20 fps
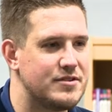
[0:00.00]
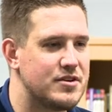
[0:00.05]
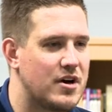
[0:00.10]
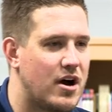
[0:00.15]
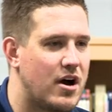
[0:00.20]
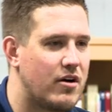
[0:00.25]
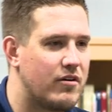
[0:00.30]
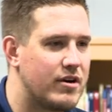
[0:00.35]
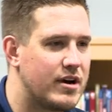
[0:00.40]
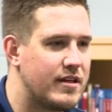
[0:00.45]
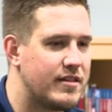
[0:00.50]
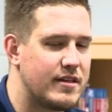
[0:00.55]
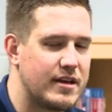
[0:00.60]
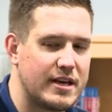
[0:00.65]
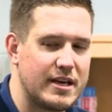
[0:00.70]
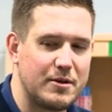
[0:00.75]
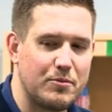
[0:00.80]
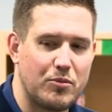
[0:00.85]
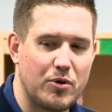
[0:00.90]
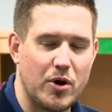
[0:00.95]
is already
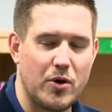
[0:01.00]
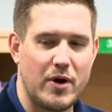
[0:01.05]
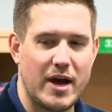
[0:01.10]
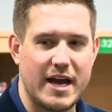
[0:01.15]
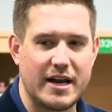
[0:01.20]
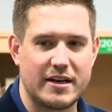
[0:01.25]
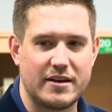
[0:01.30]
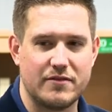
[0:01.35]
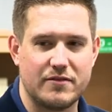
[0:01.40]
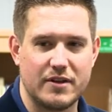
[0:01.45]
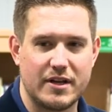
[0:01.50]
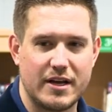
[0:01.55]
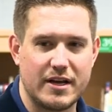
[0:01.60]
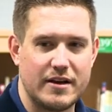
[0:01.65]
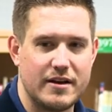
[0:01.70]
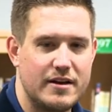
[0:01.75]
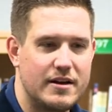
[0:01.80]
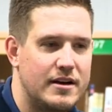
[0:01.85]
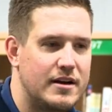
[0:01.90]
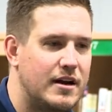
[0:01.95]
thinking
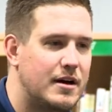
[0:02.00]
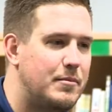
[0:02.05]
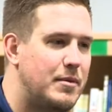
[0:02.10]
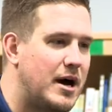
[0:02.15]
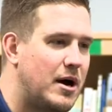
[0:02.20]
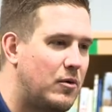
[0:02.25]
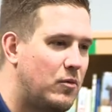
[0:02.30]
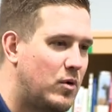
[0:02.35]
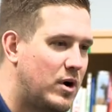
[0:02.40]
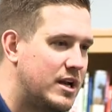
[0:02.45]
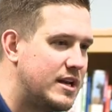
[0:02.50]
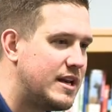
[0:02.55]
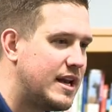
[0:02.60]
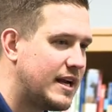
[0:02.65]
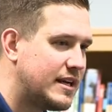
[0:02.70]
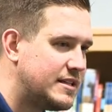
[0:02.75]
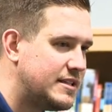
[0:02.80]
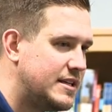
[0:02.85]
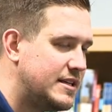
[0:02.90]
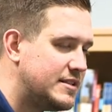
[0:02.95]
proactively about what
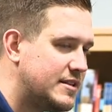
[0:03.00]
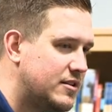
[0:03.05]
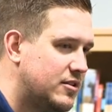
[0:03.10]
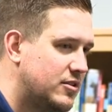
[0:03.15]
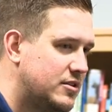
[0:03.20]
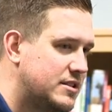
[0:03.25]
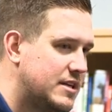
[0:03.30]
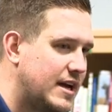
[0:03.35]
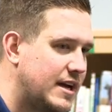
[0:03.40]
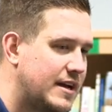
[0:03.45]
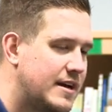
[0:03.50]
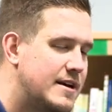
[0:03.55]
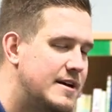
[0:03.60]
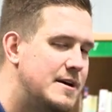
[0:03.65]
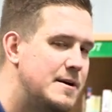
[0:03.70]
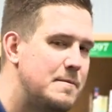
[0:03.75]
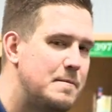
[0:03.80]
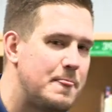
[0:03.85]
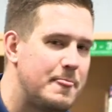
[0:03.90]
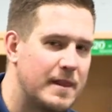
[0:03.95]
next season looks like
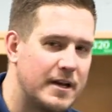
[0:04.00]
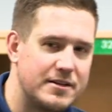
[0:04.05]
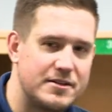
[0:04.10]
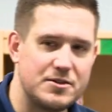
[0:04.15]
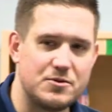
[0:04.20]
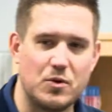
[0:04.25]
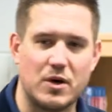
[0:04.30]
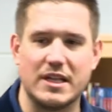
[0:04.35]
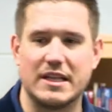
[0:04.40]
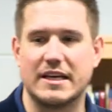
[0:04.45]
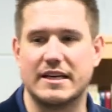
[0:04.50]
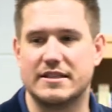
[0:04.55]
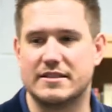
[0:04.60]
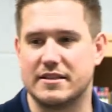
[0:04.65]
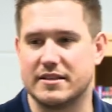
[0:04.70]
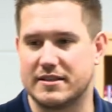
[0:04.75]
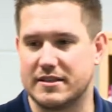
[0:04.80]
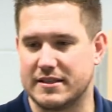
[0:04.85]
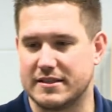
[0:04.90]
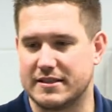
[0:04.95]
this is what leads
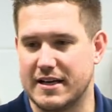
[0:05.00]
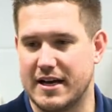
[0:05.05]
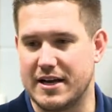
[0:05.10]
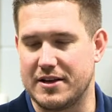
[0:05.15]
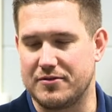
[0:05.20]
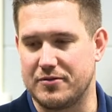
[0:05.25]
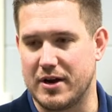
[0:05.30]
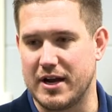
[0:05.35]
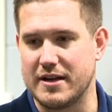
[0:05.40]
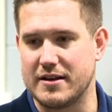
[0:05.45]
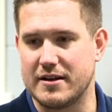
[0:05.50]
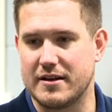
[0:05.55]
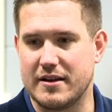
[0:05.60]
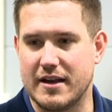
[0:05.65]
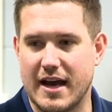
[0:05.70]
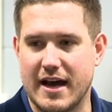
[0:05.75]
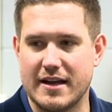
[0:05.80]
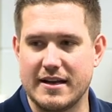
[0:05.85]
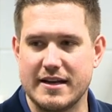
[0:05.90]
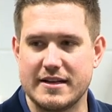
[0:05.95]
to success, right?
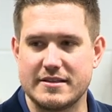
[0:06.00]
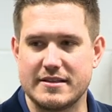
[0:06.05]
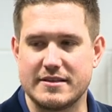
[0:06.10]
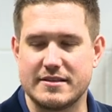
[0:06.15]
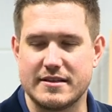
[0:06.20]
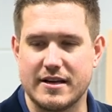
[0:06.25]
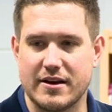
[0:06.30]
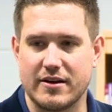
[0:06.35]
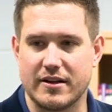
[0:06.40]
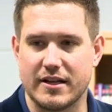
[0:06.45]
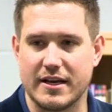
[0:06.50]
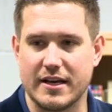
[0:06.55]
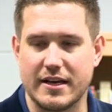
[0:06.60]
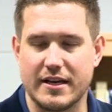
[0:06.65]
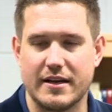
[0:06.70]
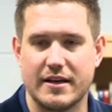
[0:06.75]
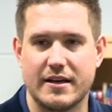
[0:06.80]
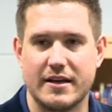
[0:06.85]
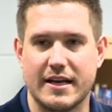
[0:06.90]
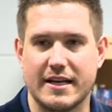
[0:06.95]
Not
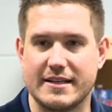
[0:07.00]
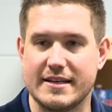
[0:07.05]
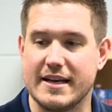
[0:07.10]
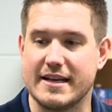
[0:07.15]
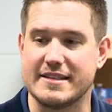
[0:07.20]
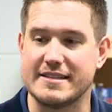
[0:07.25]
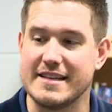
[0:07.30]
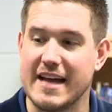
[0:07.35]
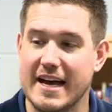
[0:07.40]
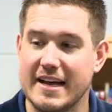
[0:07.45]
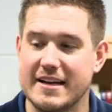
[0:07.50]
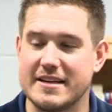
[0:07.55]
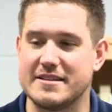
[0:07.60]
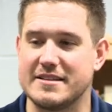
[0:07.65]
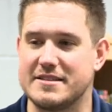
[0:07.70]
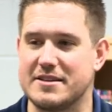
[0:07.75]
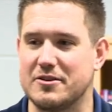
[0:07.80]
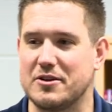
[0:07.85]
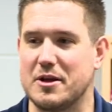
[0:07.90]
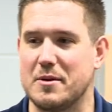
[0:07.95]
necessarily, it's, it's not
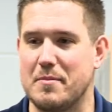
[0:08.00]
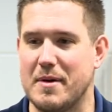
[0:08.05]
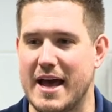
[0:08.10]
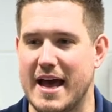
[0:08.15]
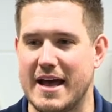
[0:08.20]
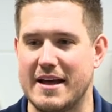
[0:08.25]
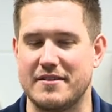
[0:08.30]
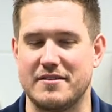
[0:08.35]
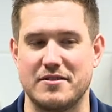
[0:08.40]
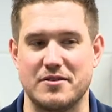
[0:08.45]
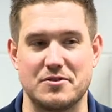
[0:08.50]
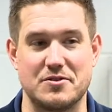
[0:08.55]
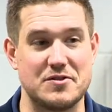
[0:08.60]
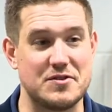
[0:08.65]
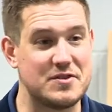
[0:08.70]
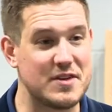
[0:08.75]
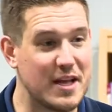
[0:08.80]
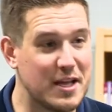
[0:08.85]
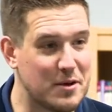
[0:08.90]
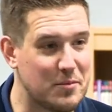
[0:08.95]
necessarily bad to
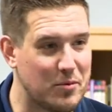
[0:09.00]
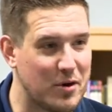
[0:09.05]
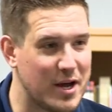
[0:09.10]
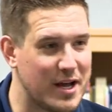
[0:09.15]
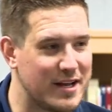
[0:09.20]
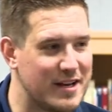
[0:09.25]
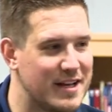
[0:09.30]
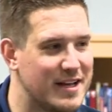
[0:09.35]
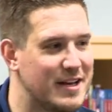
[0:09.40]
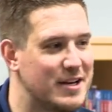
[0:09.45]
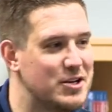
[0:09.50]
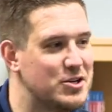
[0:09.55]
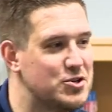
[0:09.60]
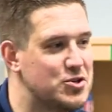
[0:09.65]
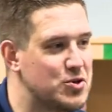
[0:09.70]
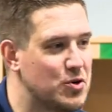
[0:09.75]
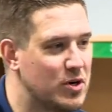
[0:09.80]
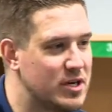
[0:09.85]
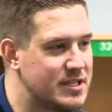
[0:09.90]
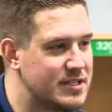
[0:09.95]
celebrate and
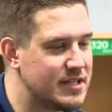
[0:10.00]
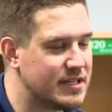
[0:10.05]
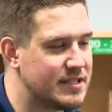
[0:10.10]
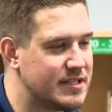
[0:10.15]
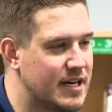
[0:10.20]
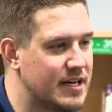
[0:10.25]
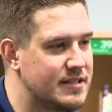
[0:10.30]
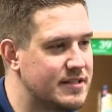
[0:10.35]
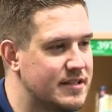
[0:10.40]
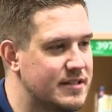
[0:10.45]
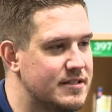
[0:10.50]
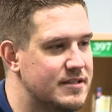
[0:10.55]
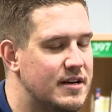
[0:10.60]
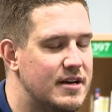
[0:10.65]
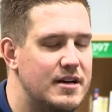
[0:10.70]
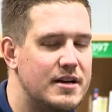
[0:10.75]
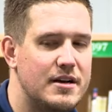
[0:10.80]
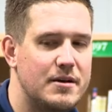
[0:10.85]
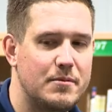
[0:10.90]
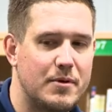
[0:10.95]
enjoy successes,
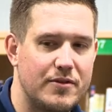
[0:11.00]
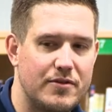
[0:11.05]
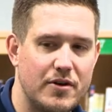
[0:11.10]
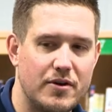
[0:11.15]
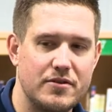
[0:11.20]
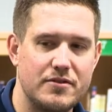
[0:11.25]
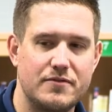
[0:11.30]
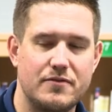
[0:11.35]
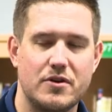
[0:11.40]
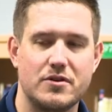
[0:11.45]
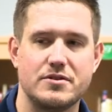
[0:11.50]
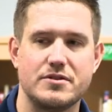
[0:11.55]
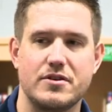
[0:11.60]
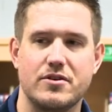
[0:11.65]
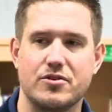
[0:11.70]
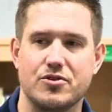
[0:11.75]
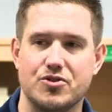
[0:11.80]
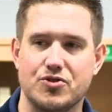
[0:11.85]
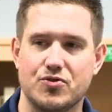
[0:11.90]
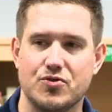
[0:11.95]
but those folks
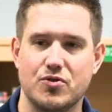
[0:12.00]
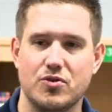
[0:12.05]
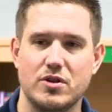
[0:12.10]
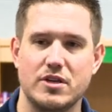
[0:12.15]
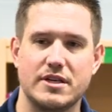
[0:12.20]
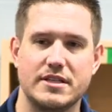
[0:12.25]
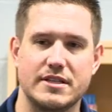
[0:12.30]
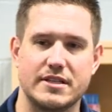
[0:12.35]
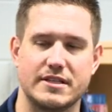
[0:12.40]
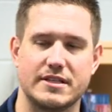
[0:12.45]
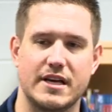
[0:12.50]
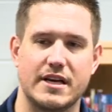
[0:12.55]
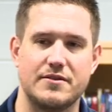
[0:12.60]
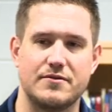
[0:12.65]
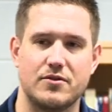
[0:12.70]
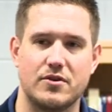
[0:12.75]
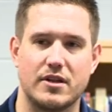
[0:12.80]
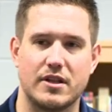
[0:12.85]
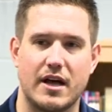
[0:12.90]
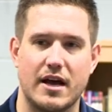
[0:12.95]
that are truly
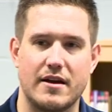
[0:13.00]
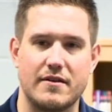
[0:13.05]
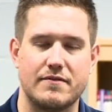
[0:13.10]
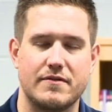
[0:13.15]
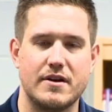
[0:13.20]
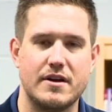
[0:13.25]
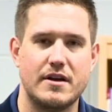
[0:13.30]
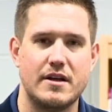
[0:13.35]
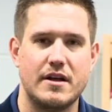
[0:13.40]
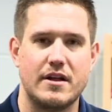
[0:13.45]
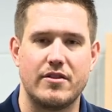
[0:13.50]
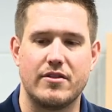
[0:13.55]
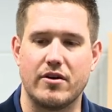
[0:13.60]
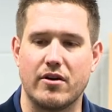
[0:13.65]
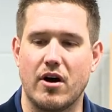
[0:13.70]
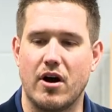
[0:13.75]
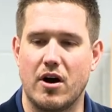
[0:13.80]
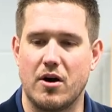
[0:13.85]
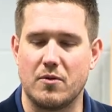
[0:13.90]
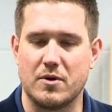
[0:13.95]
successful in life,
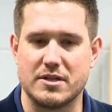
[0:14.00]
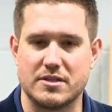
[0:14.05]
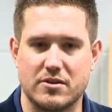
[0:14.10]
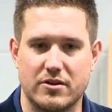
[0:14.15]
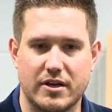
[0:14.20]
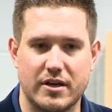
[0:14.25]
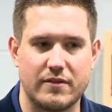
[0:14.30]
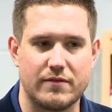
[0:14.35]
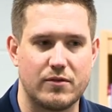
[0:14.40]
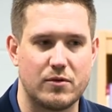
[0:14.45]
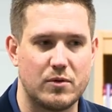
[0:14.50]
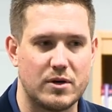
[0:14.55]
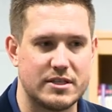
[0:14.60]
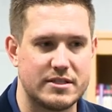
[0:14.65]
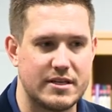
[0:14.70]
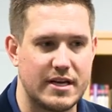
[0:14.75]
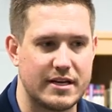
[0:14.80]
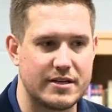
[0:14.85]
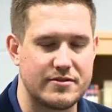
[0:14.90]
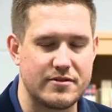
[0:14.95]
they're always looking for
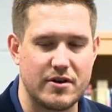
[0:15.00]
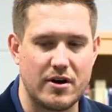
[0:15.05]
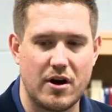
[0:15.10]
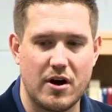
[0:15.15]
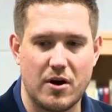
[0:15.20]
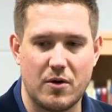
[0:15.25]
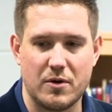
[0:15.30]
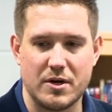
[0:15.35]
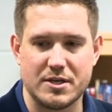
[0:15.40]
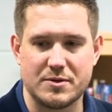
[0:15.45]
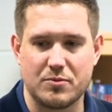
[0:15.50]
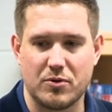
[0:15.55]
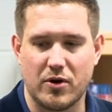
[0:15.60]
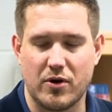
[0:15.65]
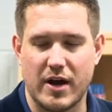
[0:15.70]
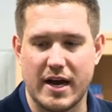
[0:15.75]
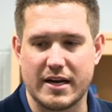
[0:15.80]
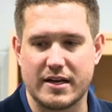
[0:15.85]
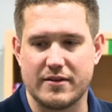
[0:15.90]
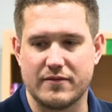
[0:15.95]
what's next. They're always
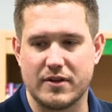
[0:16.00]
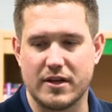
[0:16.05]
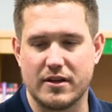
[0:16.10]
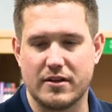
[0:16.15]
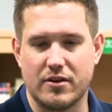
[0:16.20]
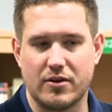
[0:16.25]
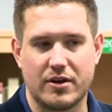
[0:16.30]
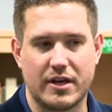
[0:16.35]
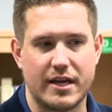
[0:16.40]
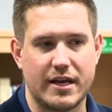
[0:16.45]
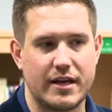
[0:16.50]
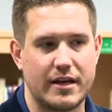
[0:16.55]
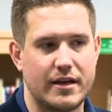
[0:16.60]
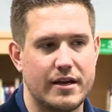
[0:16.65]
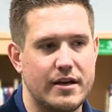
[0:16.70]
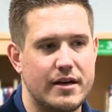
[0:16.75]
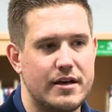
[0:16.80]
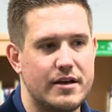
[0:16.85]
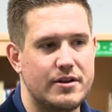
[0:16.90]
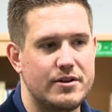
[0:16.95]
proactively looking
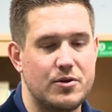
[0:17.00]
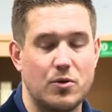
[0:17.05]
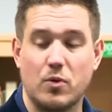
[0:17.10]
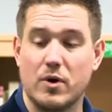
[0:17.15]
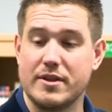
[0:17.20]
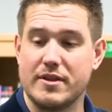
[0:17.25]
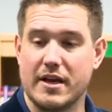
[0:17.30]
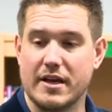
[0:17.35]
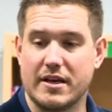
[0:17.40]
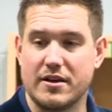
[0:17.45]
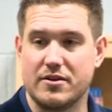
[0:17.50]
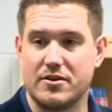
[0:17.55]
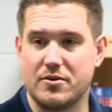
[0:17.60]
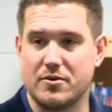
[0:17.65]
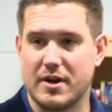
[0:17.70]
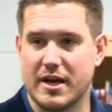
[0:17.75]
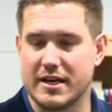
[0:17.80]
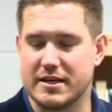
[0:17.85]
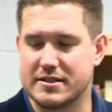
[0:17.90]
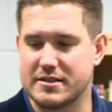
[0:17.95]
to what they can do
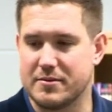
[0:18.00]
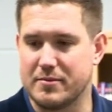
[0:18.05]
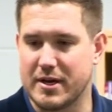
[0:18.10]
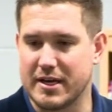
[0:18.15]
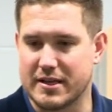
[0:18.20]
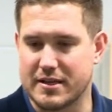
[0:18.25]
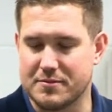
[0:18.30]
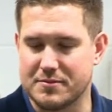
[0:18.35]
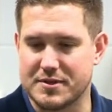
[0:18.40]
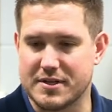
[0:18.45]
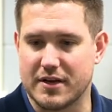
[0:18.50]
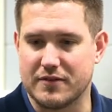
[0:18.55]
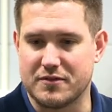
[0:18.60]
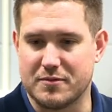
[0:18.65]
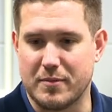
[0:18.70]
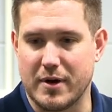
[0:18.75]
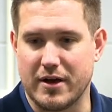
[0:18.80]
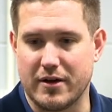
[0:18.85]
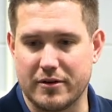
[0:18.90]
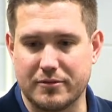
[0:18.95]
next to make themselves
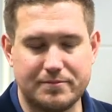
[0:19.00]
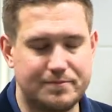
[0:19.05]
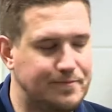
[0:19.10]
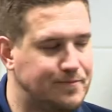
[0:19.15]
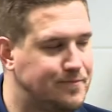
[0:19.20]
better.